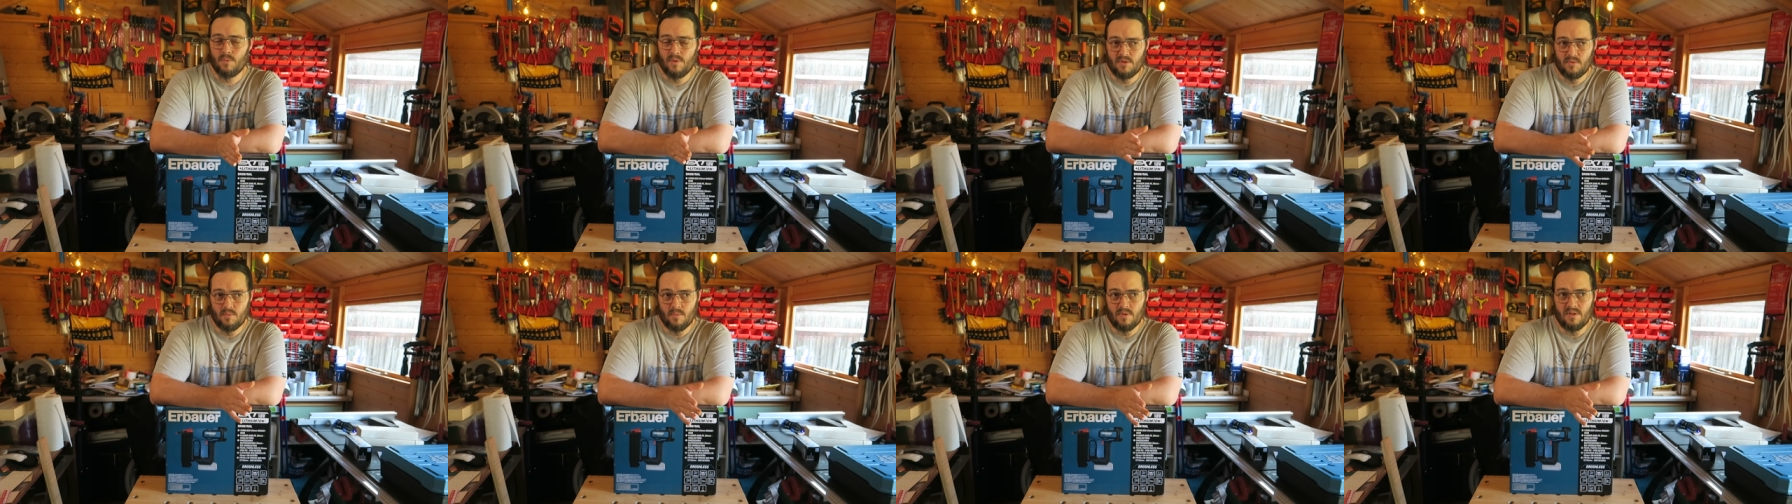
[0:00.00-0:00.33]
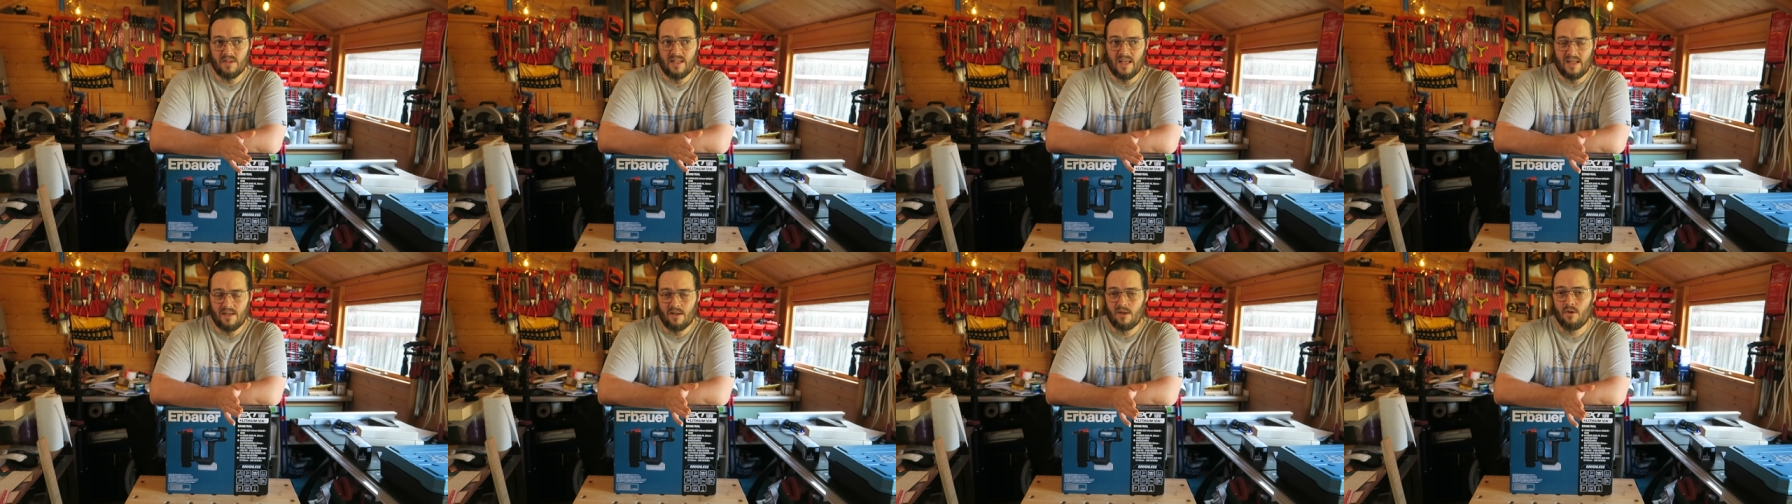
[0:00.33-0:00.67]
which
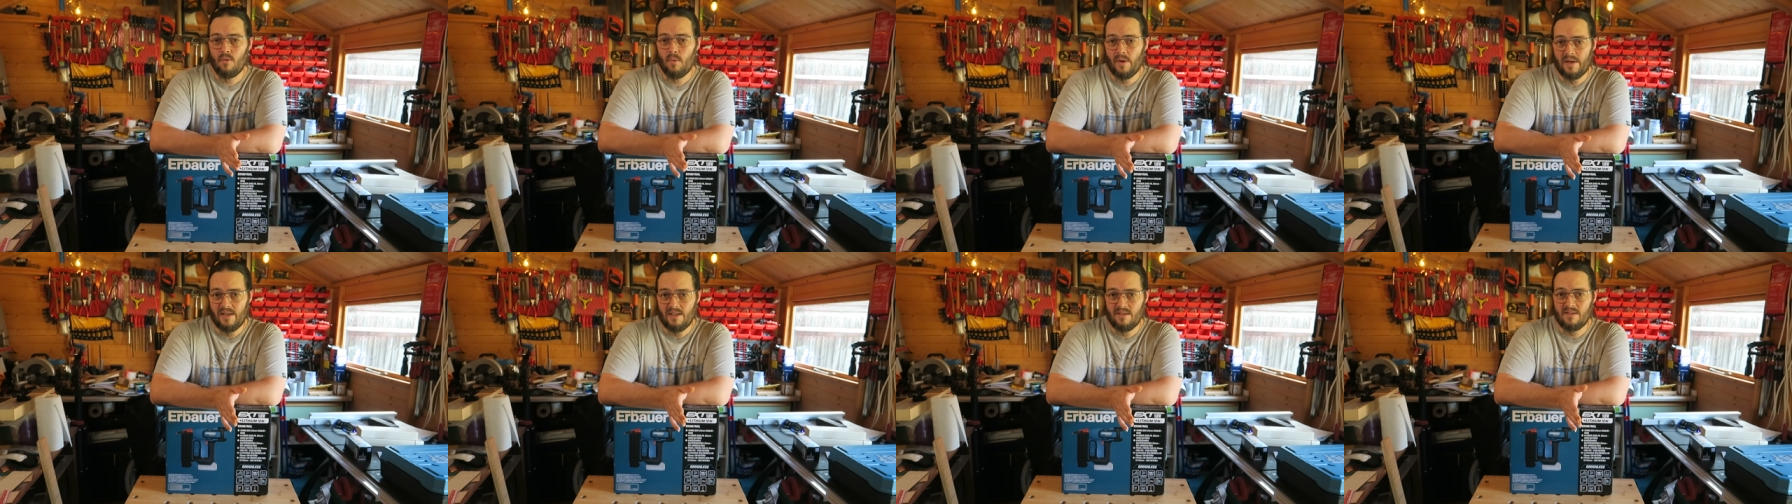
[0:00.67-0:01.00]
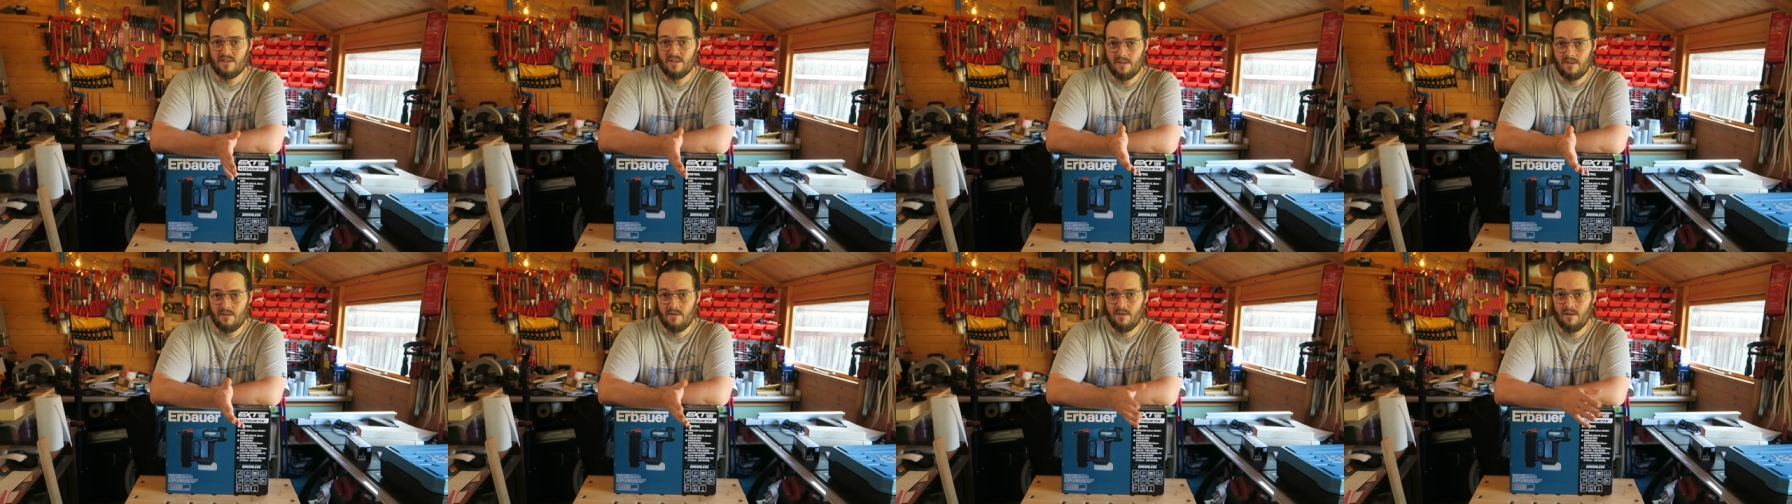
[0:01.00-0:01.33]
would then equate
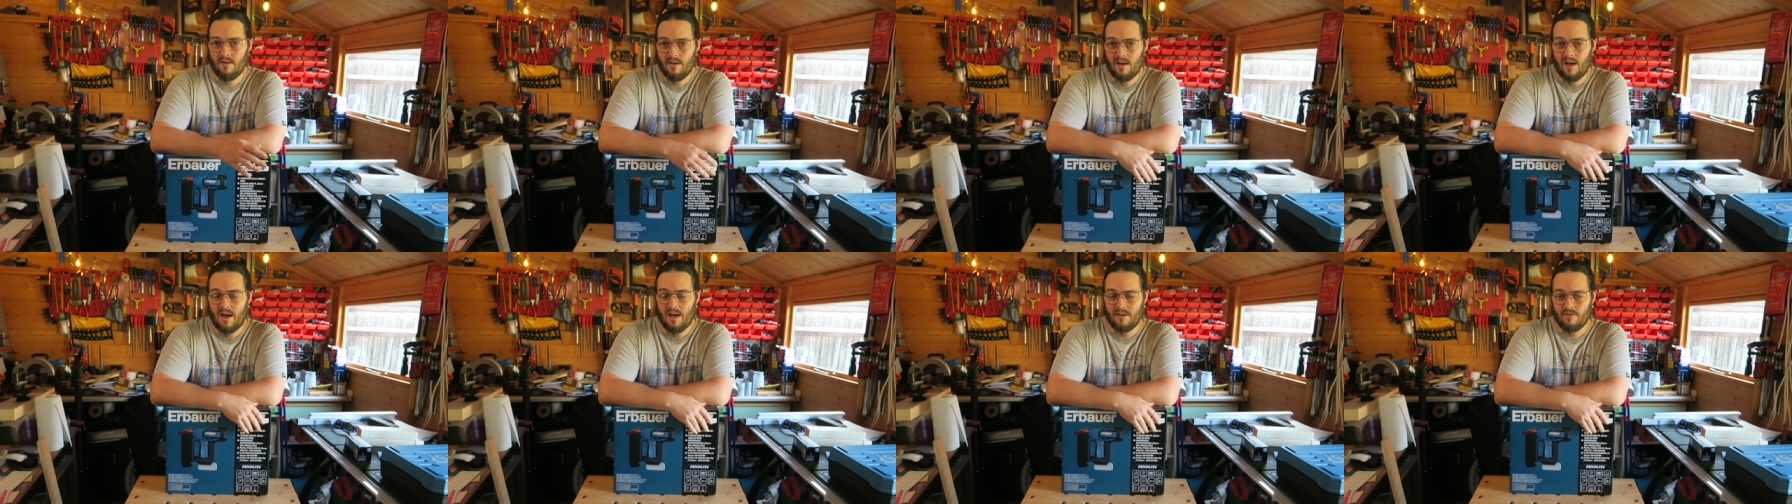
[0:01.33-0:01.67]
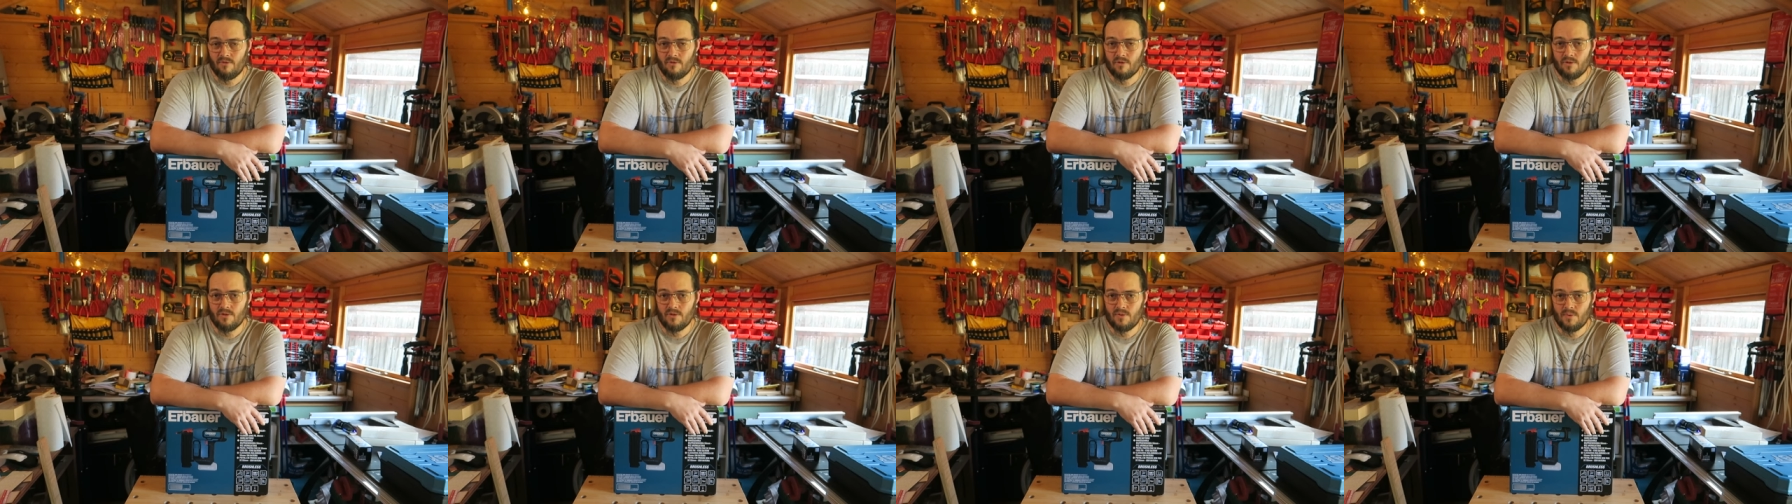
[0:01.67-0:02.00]
to
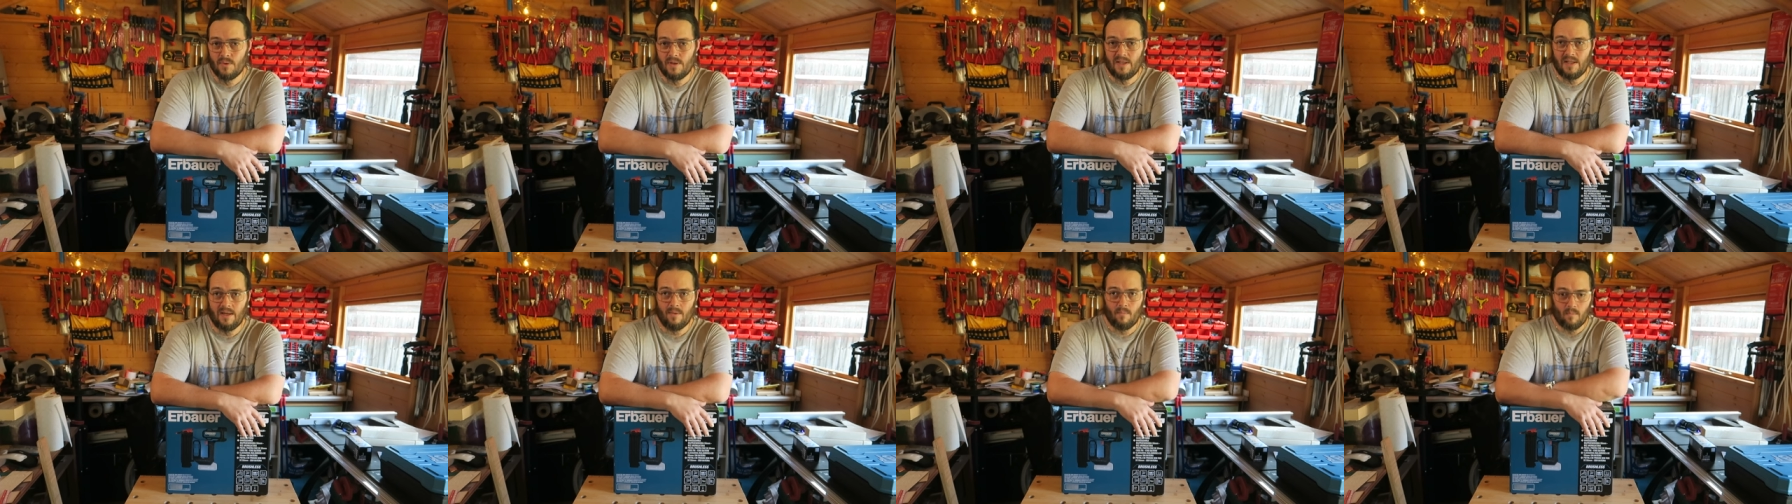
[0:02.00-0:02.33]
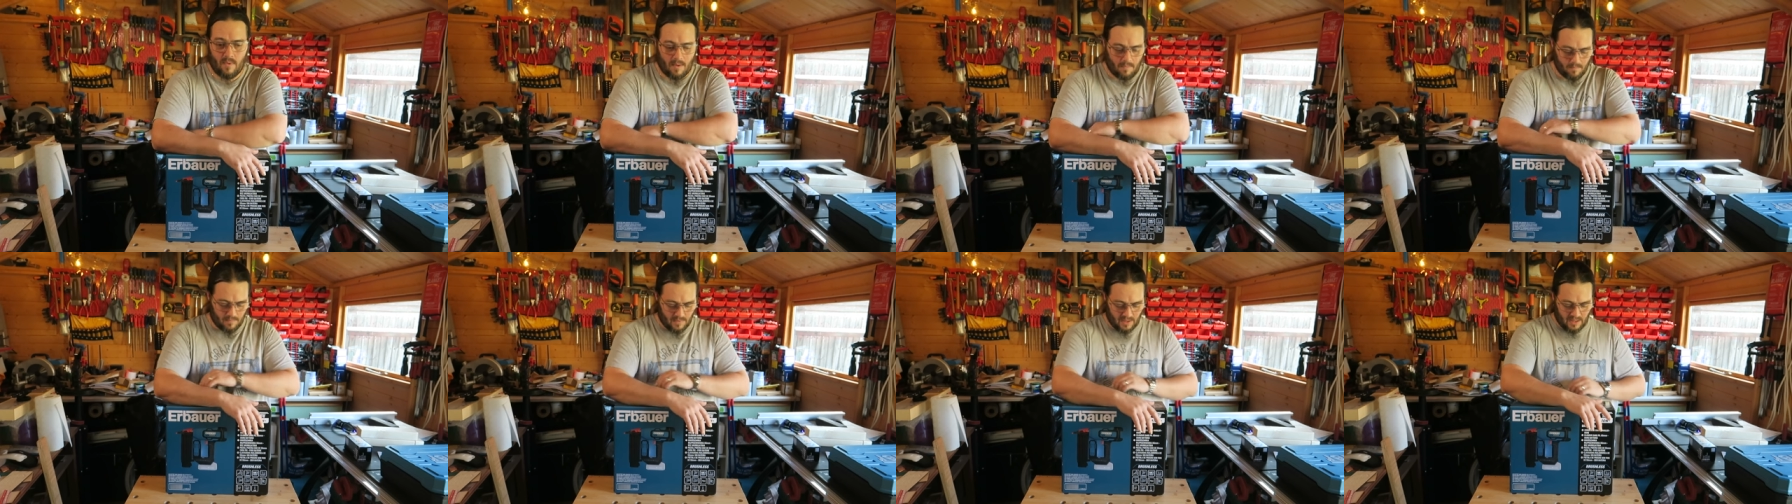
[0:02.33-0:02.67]
120 in
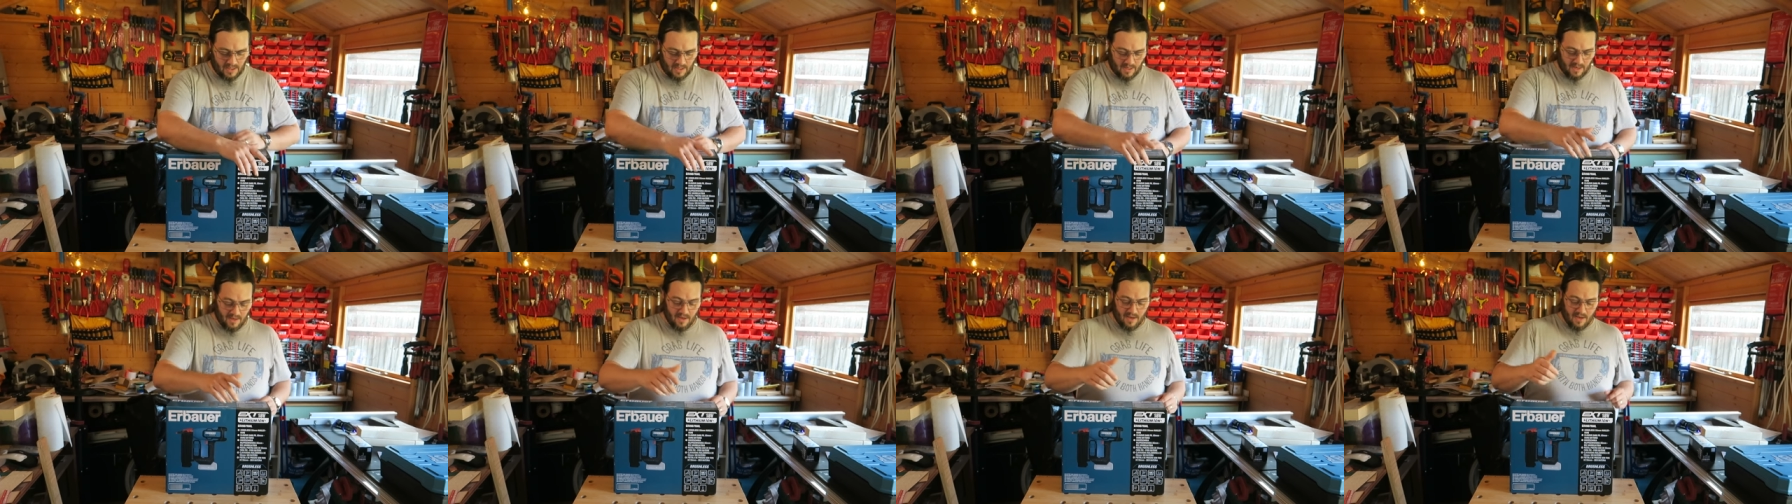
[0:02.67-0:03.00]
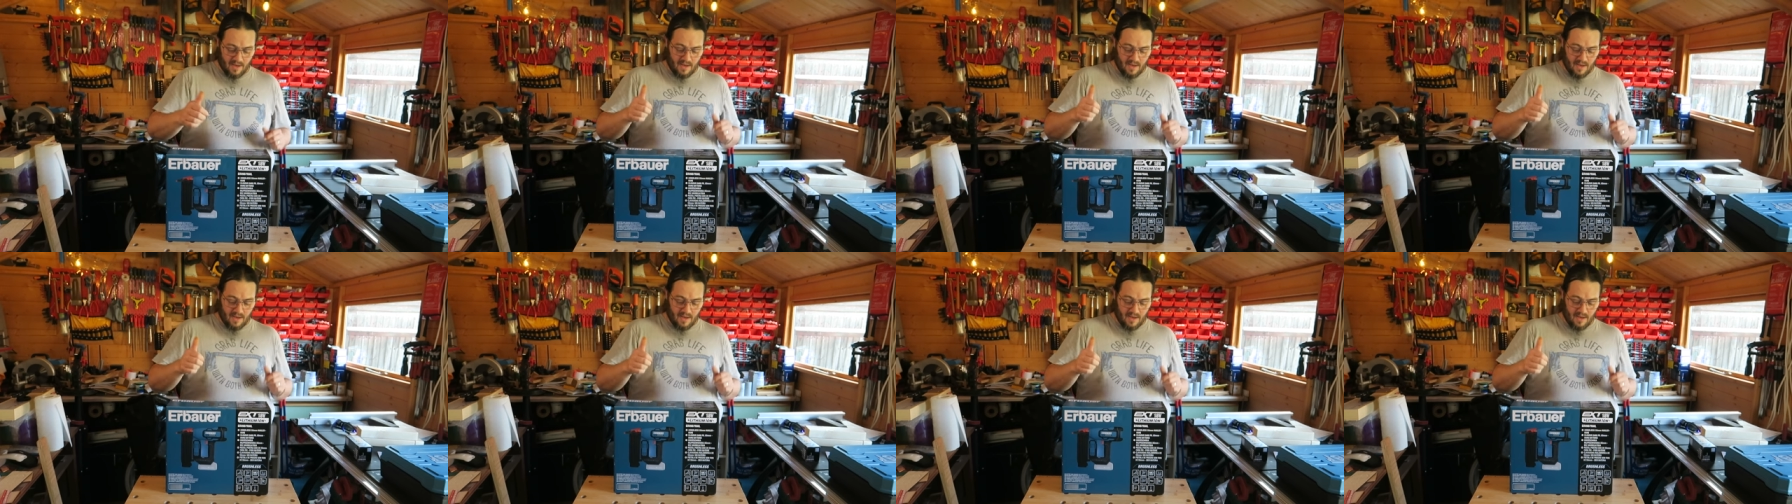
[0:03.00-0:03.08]
1 minute.